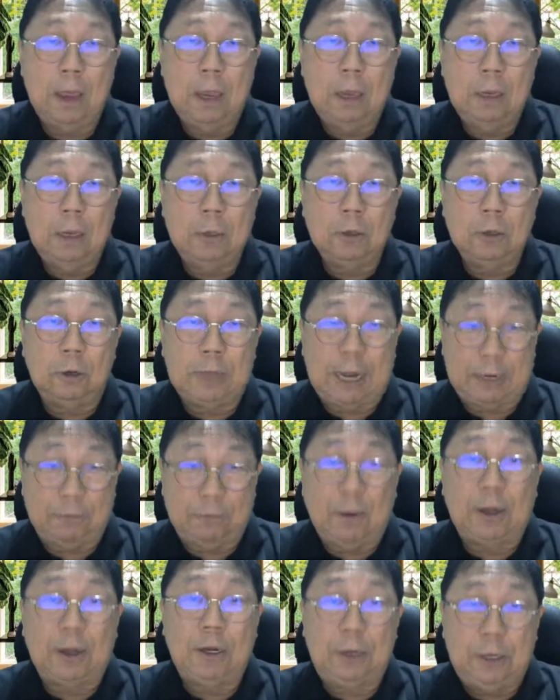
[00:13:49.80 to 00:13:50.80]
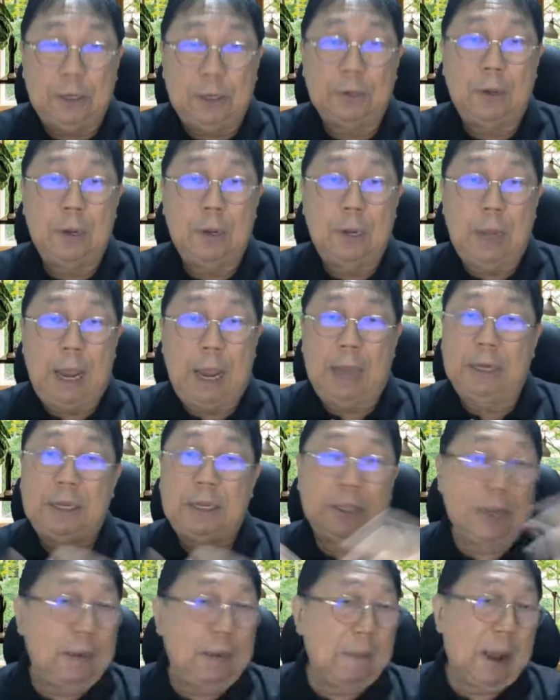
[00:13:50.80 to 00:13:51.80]
So that's what it is. And
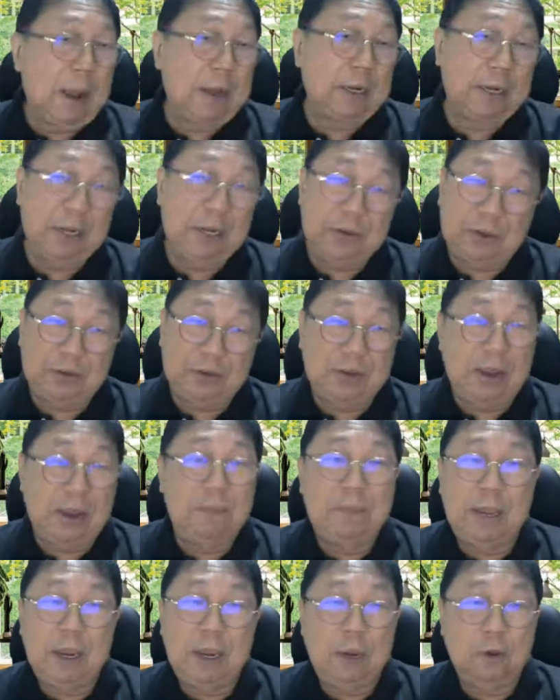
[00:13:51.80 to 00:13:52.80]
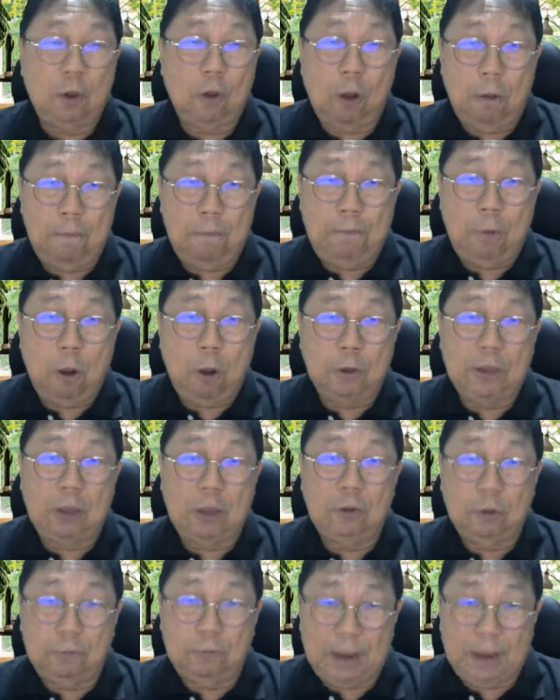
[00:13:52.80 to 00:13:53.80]
internet marketing is the same thing. It all boils down
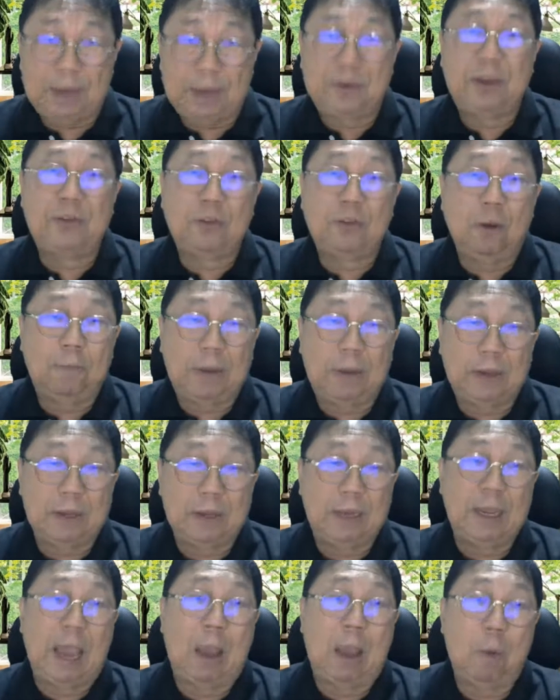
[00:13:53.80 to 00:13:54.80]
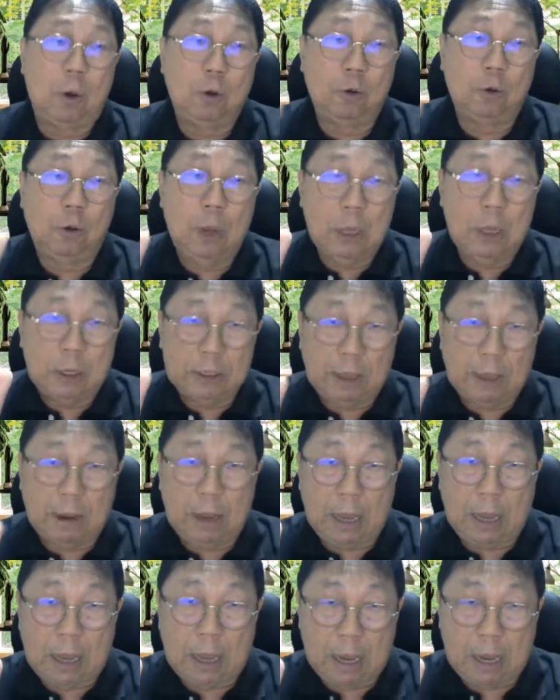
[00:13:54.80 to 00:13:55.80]
to basics. So basically, I want
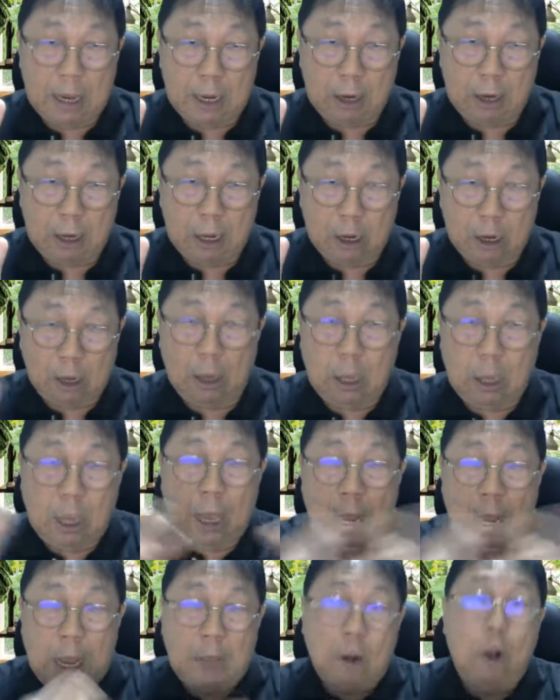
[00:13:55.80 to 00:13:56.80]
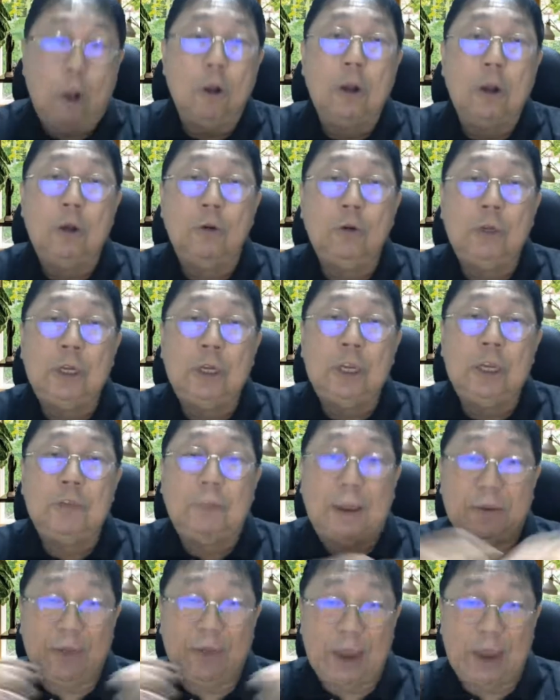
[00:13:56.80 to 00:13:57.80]
to conclude this
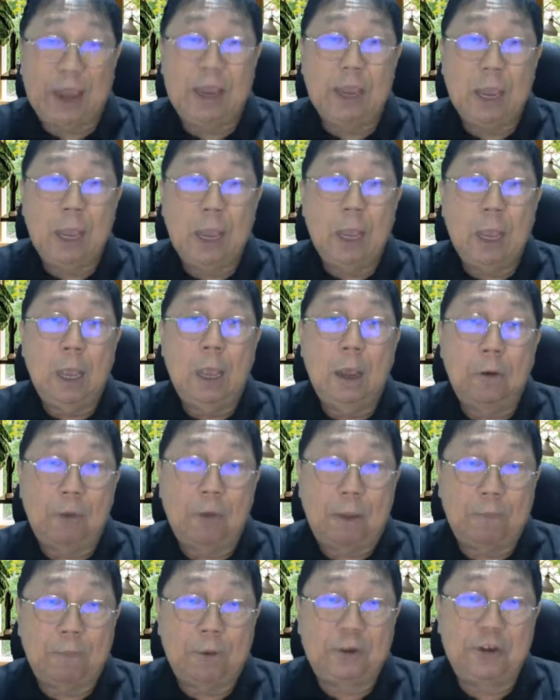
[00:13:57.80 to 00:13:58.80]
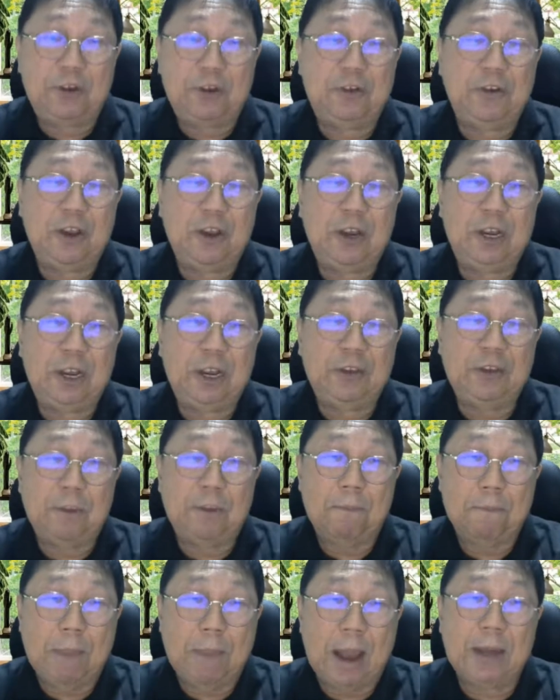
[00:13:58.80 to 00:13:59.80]
by saying repetition is the
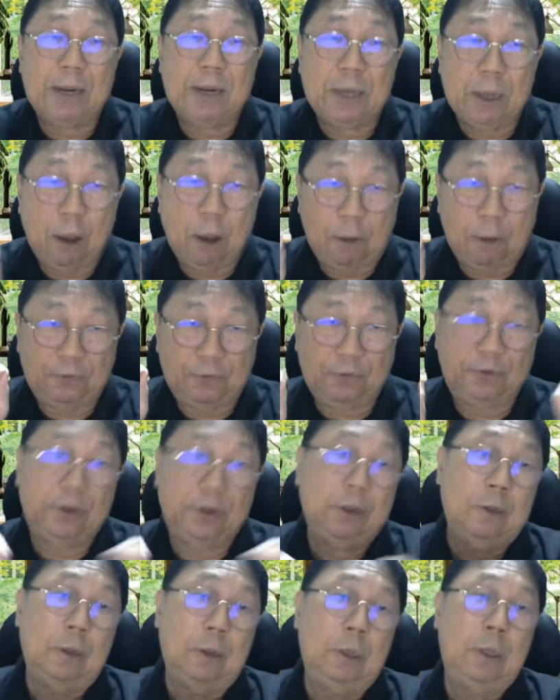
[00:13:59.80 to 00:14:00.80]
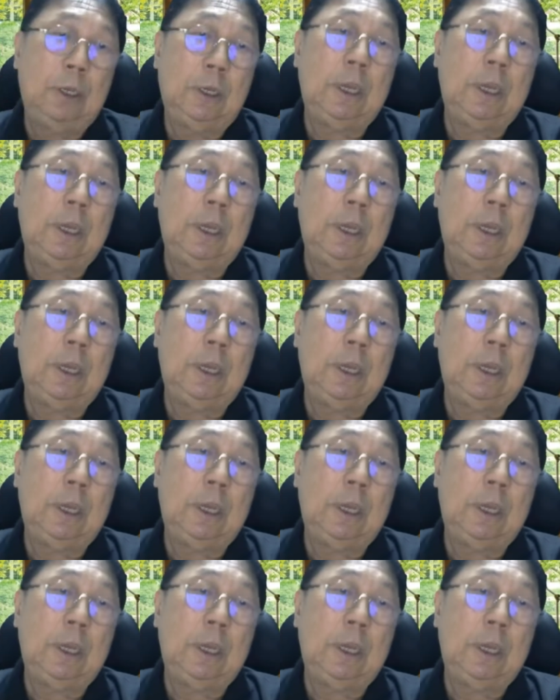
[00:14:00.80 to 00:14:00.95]
mother of skill.